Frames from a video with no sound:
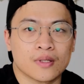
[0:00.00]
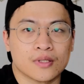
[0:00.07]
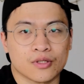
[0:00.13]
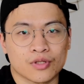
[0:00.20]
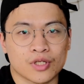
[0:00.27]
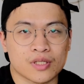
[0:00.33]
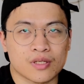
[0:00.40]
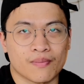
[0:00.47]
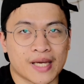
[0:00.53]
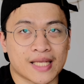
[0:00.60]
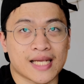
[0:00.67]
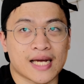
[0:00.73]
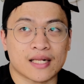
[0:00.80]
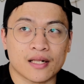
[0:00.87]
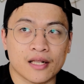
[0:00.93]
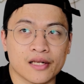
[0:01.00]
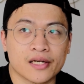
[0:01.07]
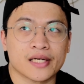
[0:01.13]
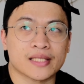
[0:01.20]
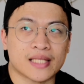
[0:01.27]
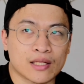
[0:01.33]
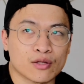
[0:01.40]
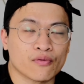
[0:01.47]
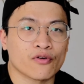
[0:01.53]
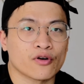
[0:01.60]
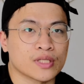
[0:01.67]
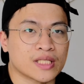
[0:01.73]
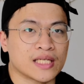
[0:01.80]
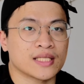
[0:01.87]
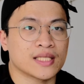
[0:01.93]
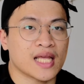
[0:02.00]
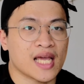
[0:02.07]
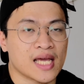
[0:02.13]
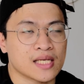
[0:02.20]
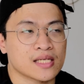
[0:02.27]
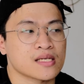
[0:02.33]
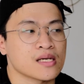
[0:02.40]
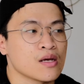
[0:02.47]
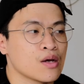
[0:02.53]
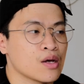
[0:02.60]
So just to make that clear, 10 to 14 days